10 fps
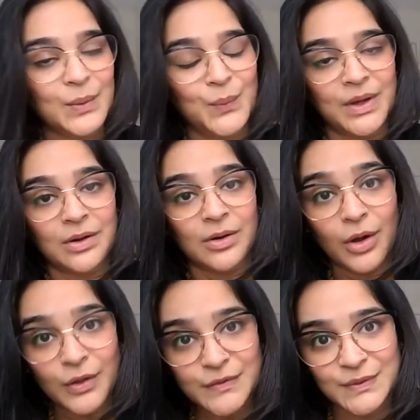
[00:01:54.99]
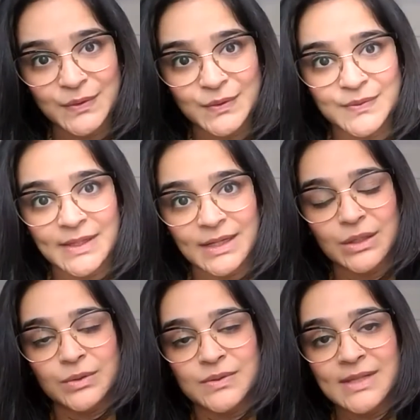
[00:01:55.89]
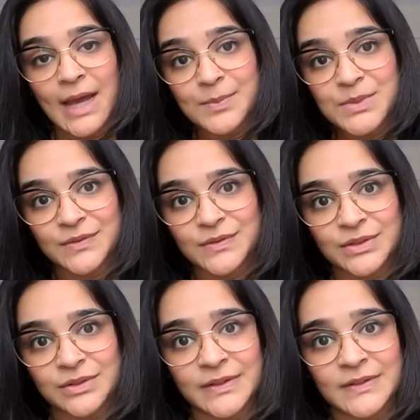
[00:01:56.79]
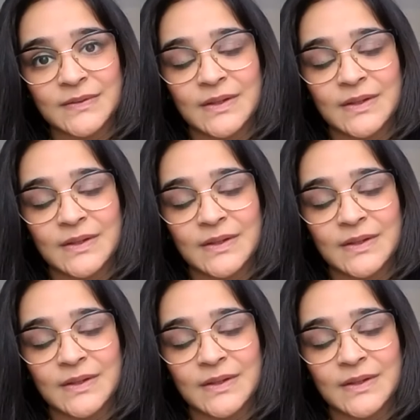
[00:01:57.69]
We are also using a closed caption service,